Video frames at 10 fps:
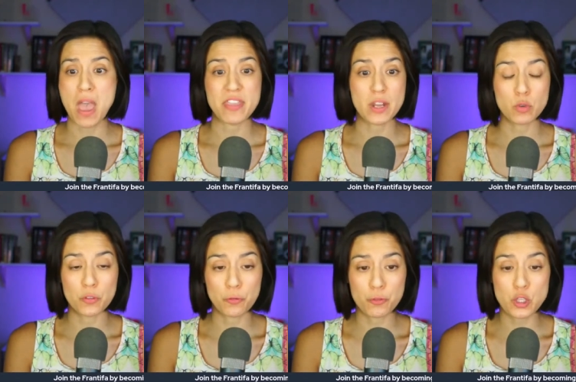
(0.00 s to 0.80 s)
and then
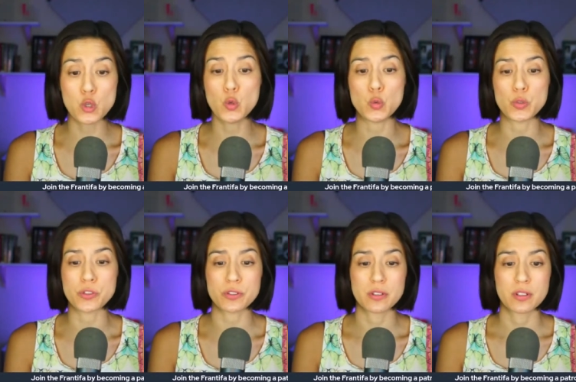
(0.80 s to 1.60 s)

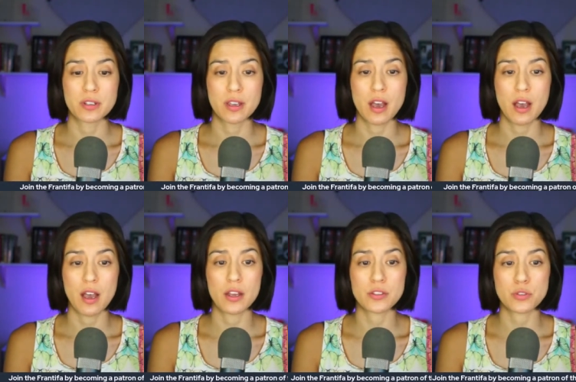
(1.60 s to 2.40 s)
refuse
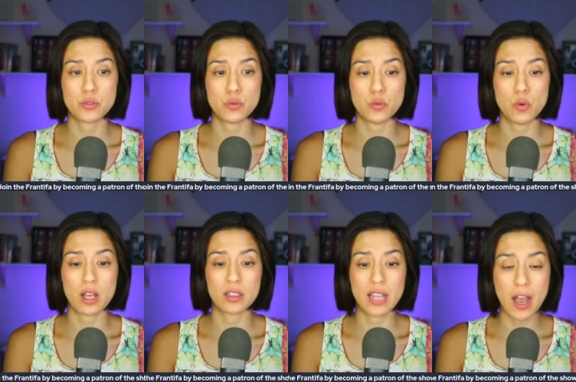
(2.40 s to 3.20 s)
uh, to
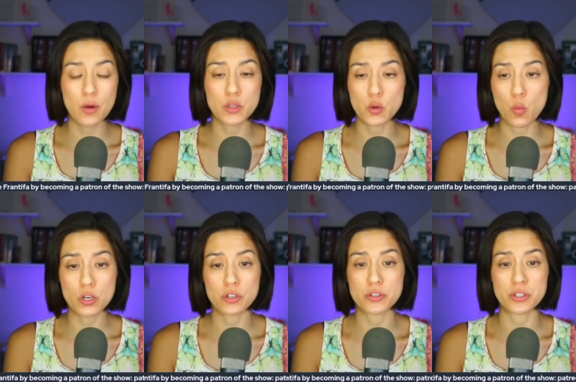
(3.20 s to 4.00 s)
allow your
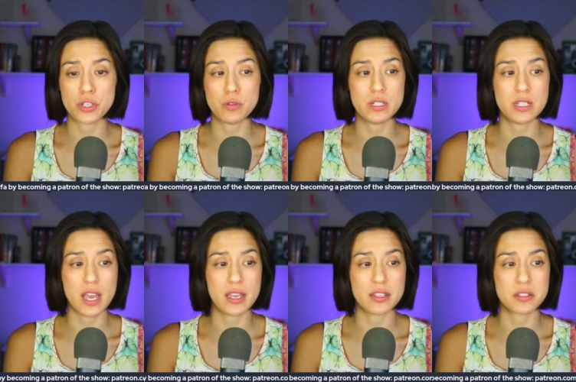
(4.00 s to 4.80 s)
workers to
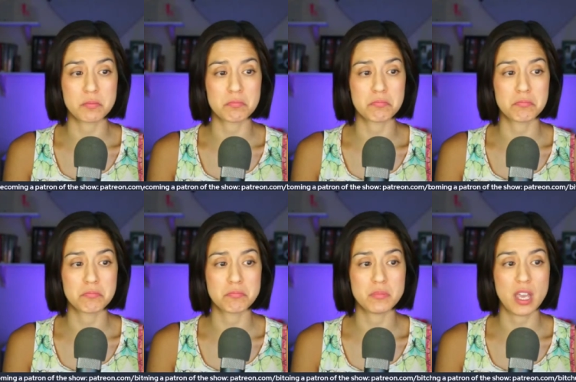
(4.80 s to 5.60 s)
unionize,
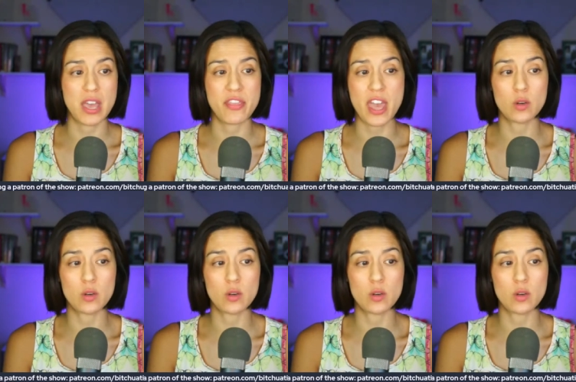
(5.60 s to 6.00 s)
and